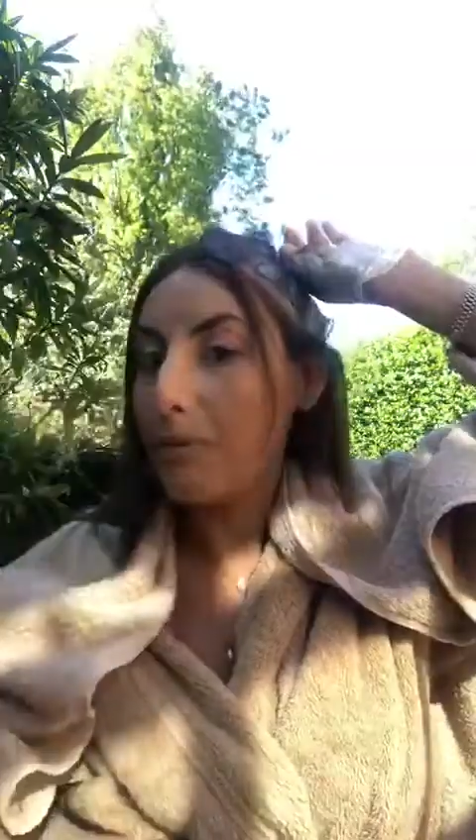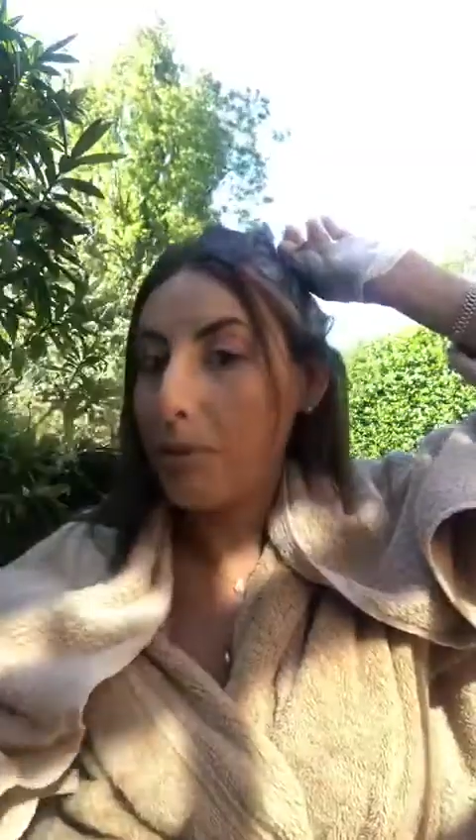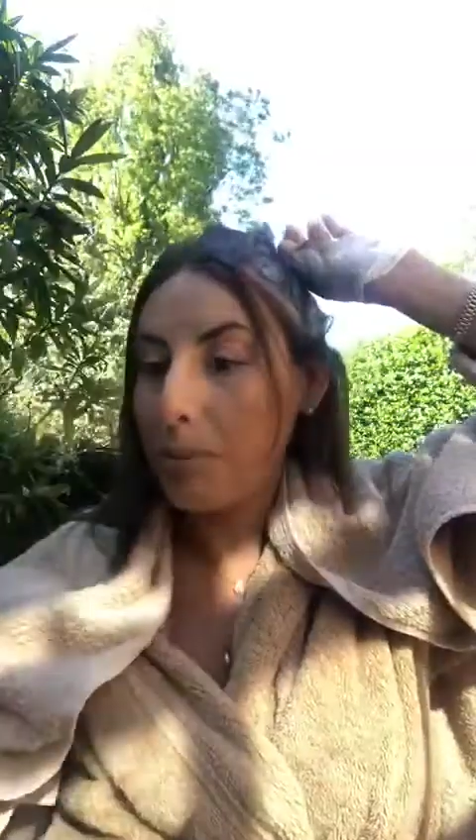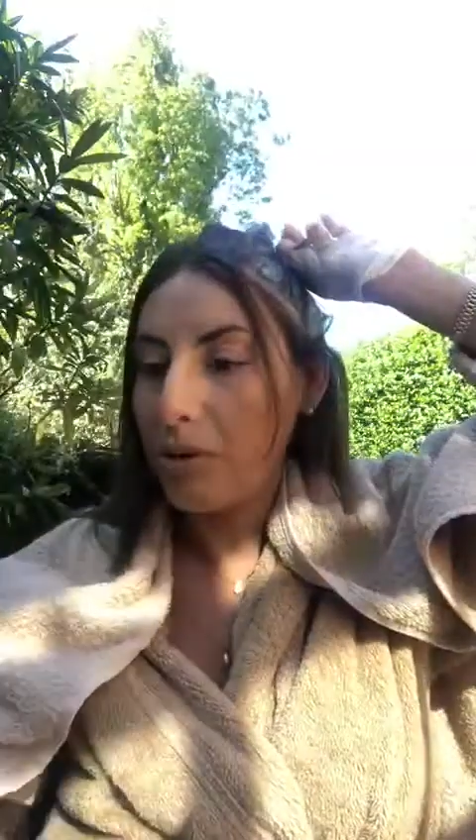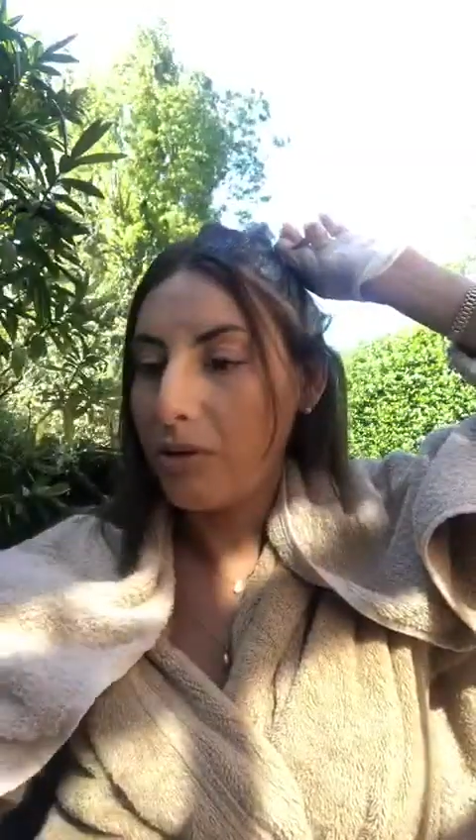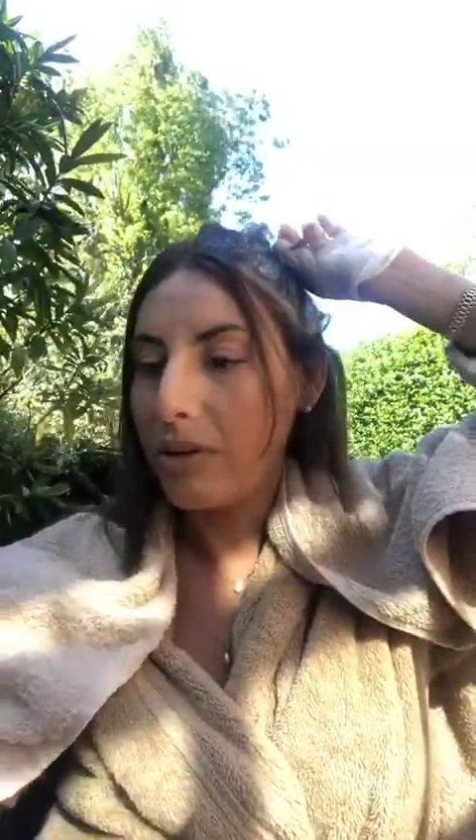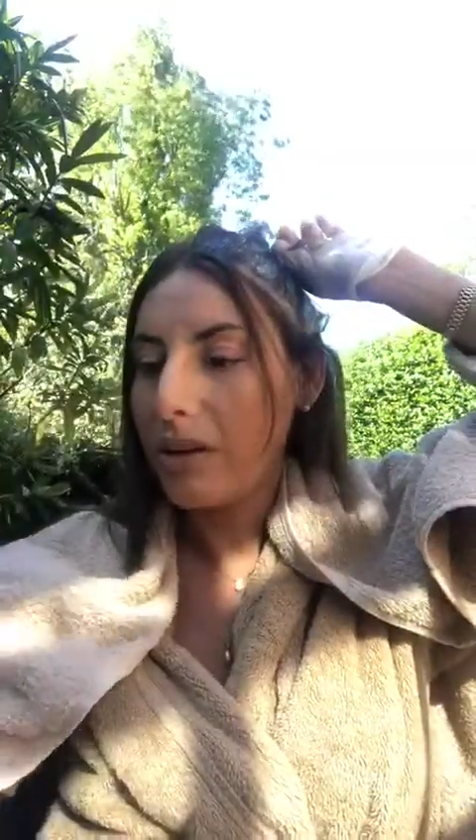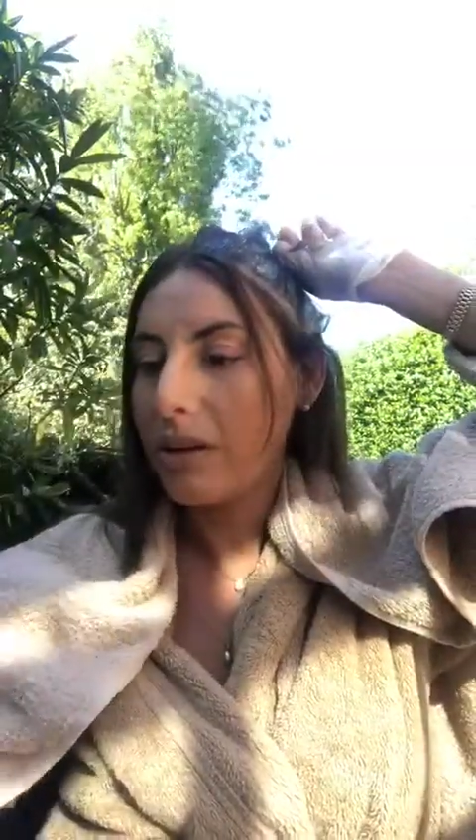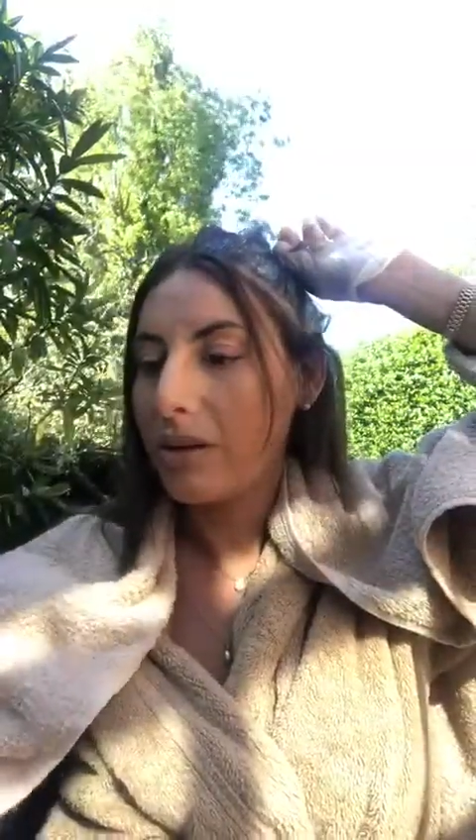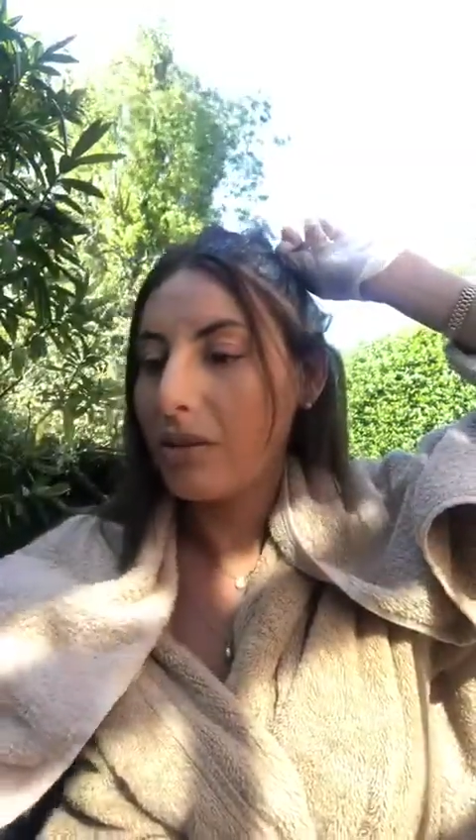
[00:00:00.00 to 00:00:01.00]

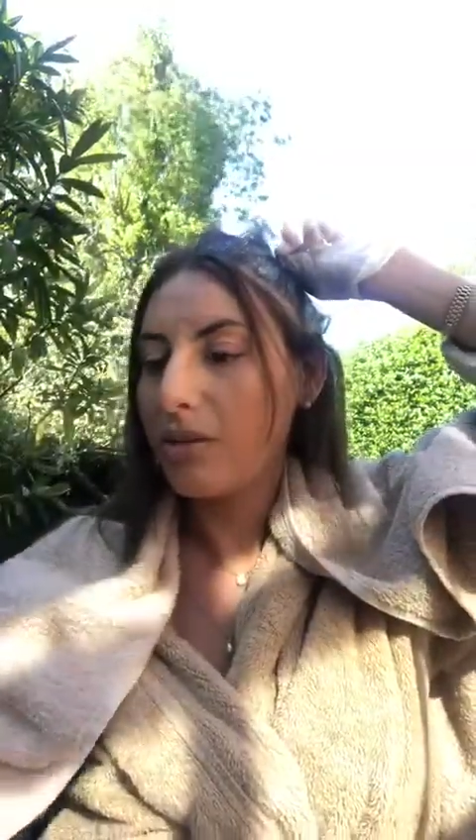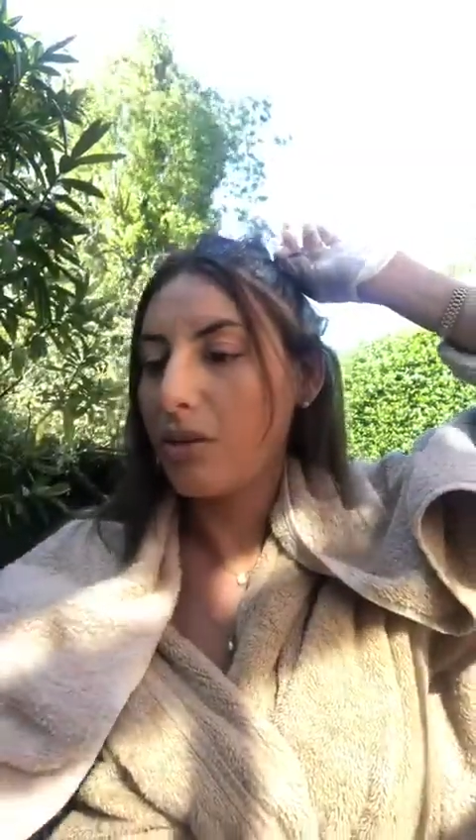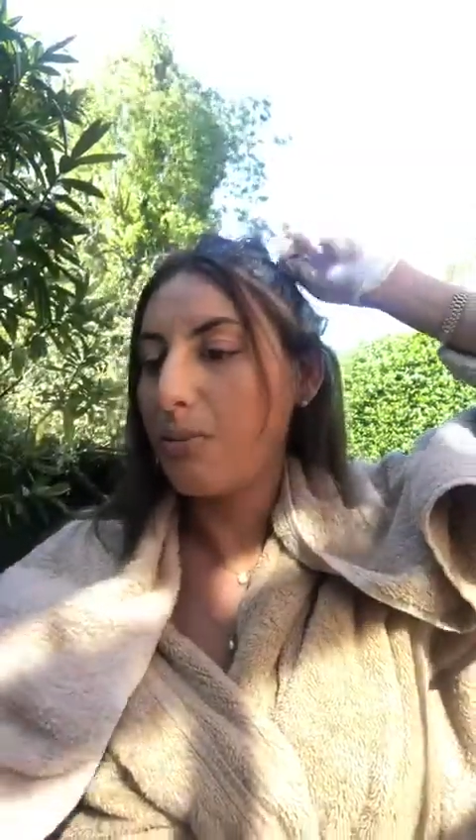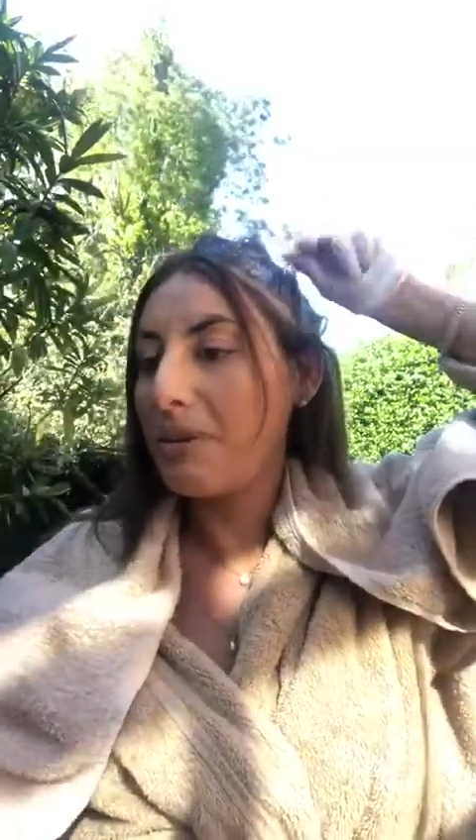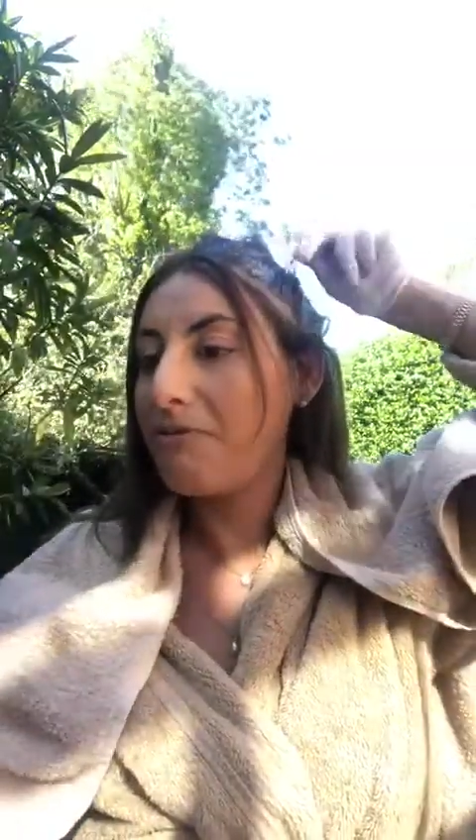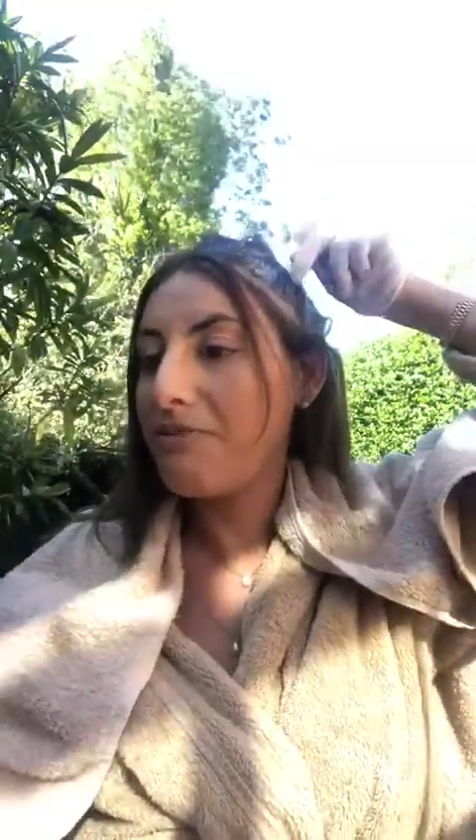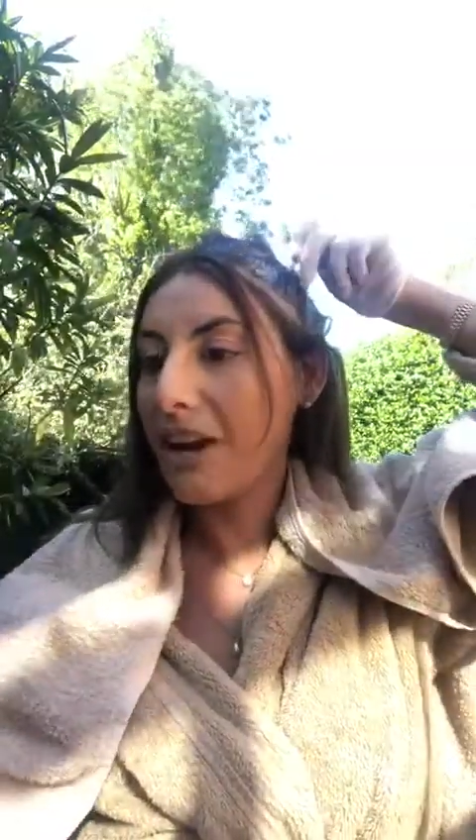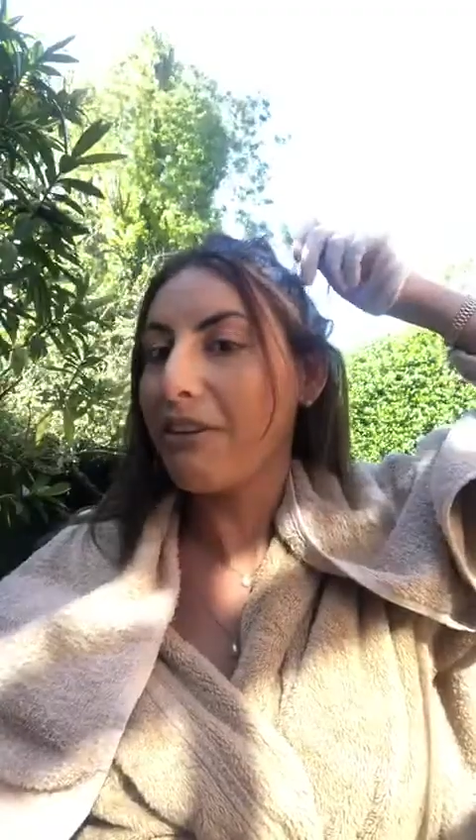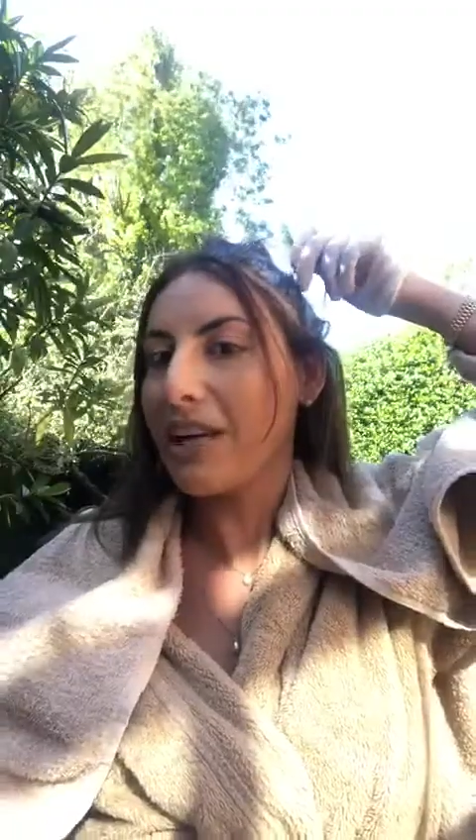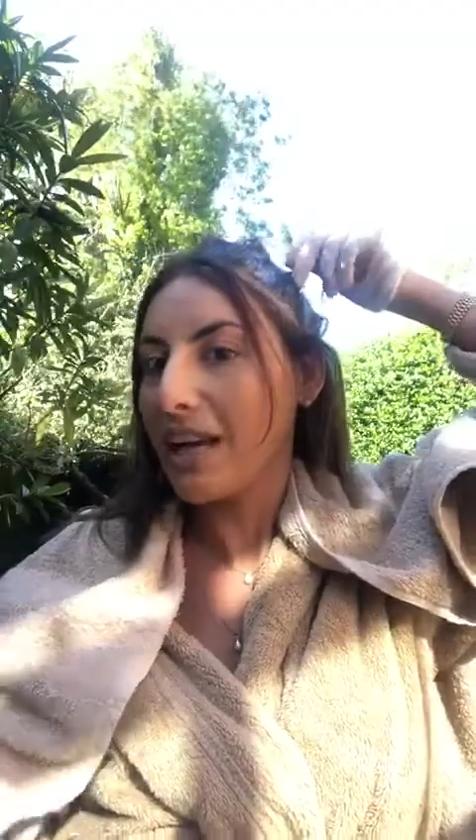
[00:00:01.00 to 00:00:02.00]
remover, so be
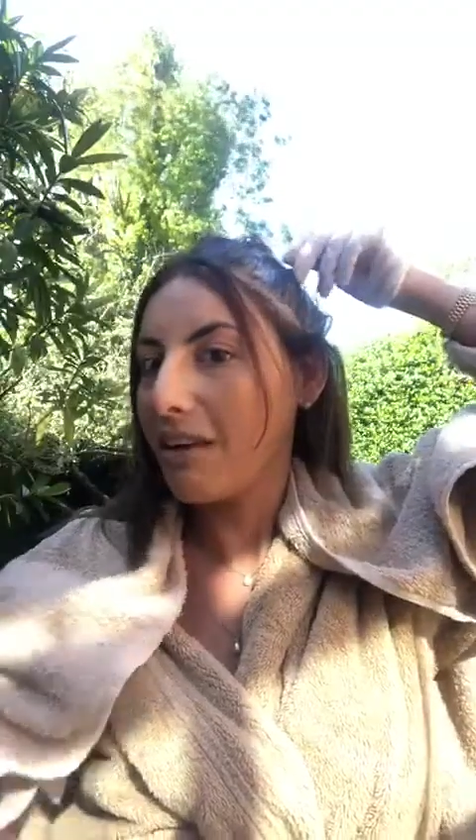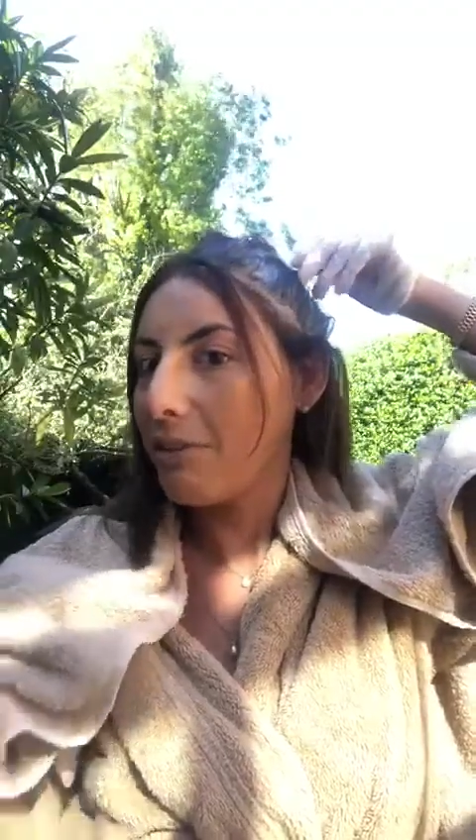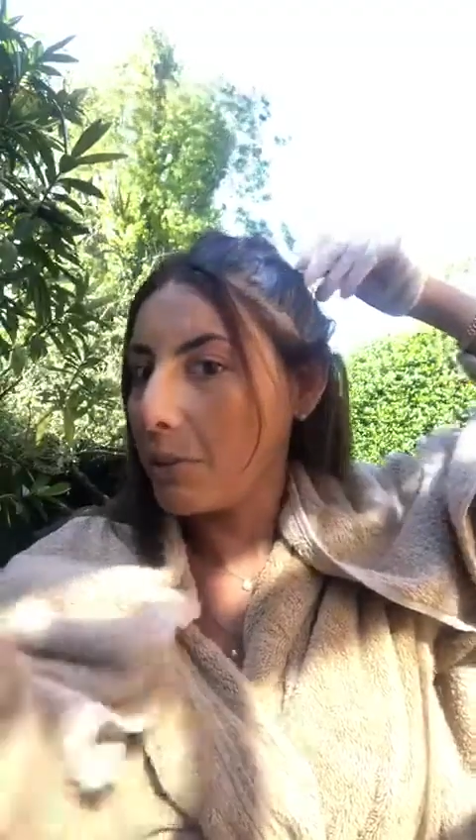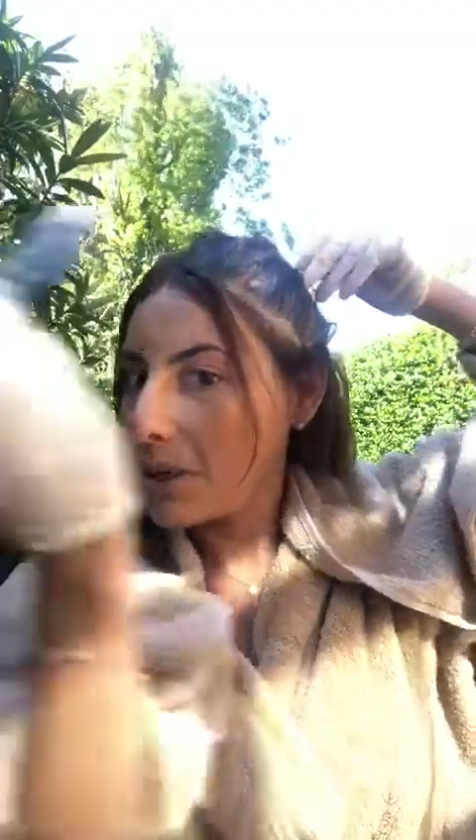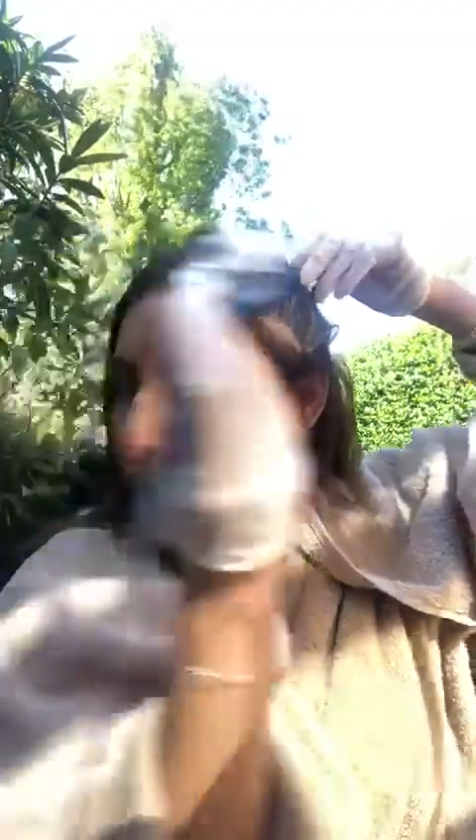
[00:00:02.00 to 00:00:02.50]
very careful when you